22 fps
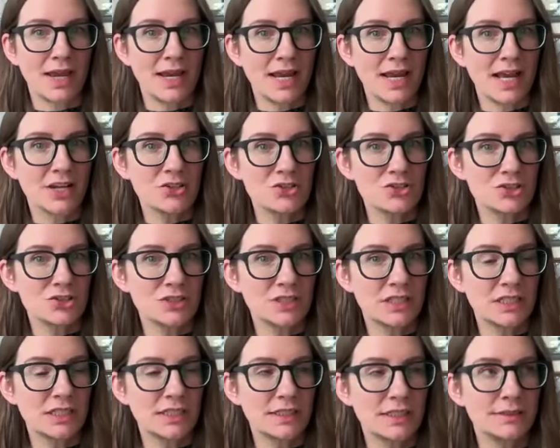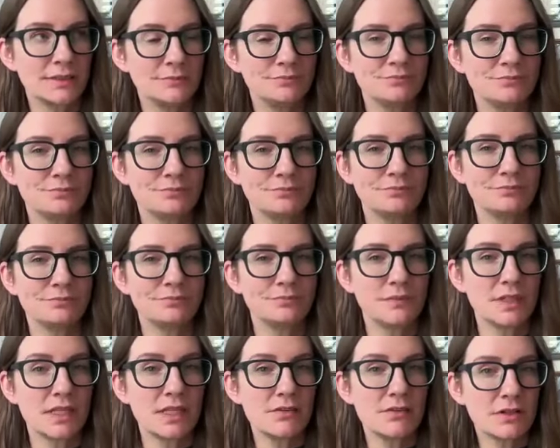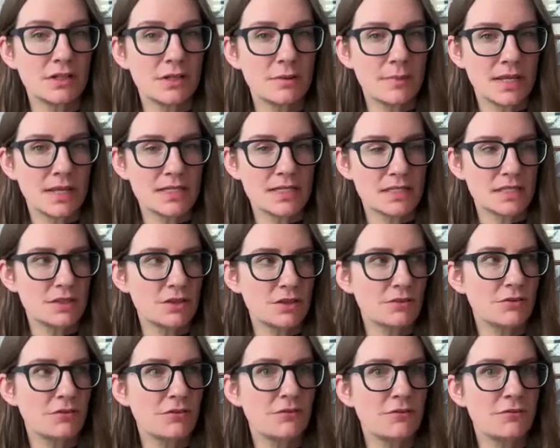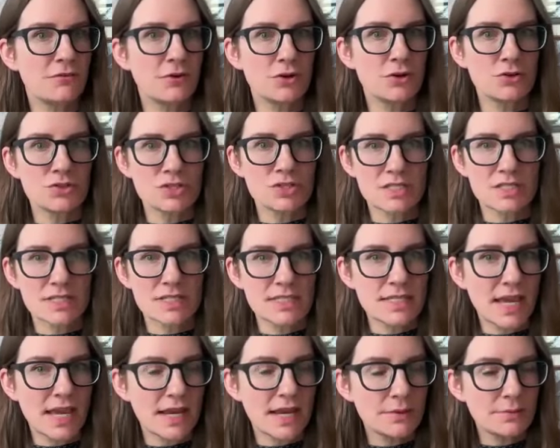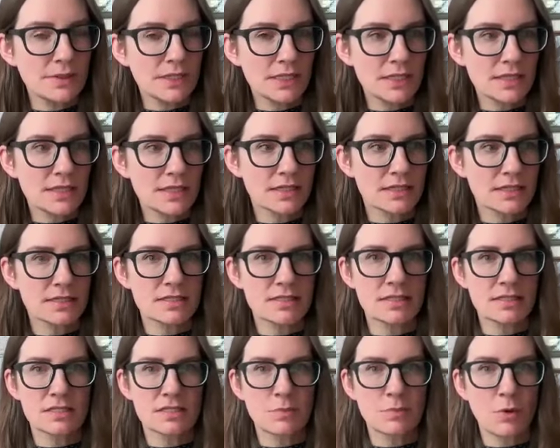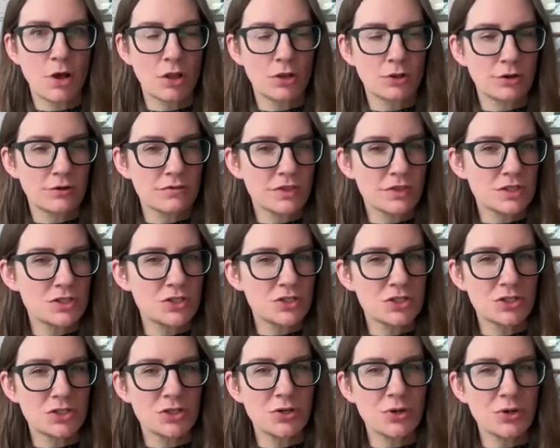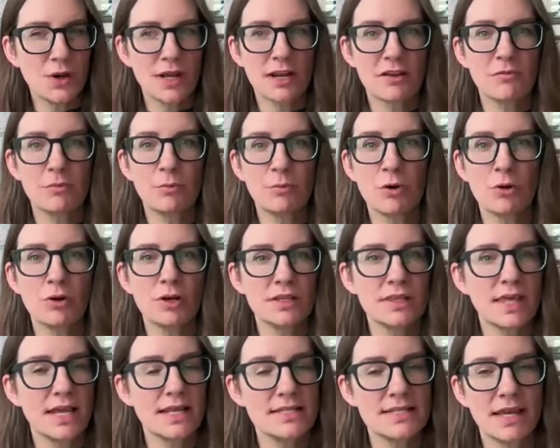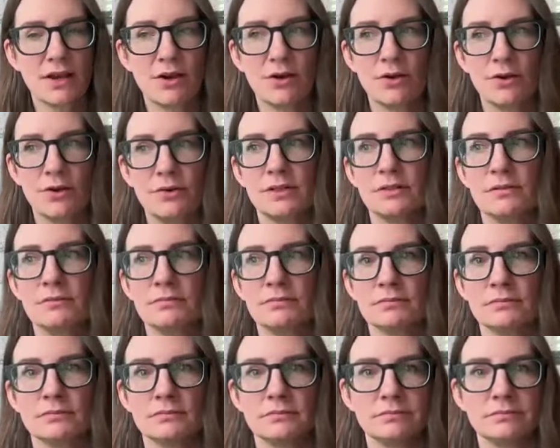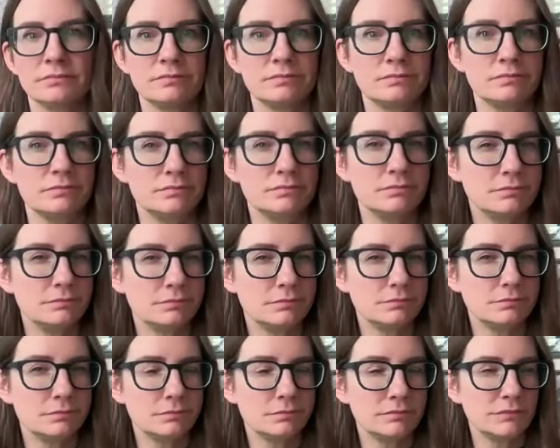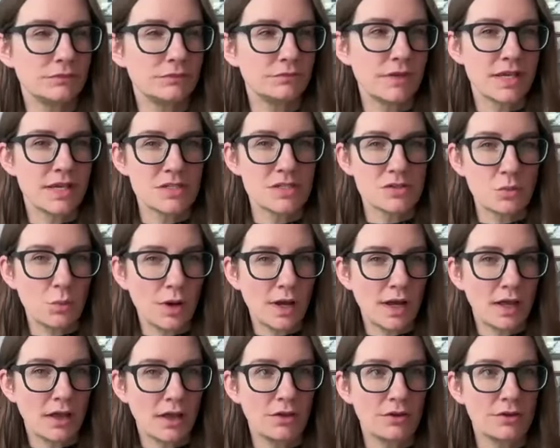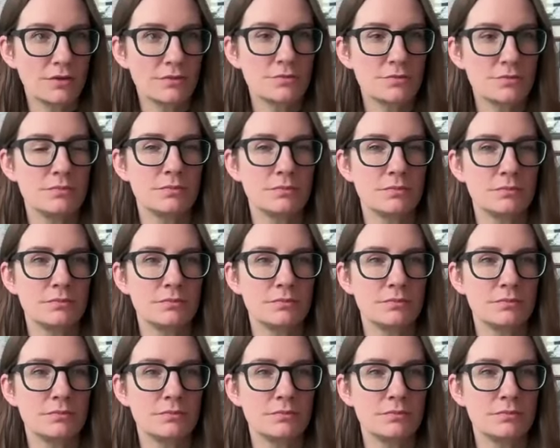I actually even amended the first assignment, that is the smaller of the two, and I've broken that down as well.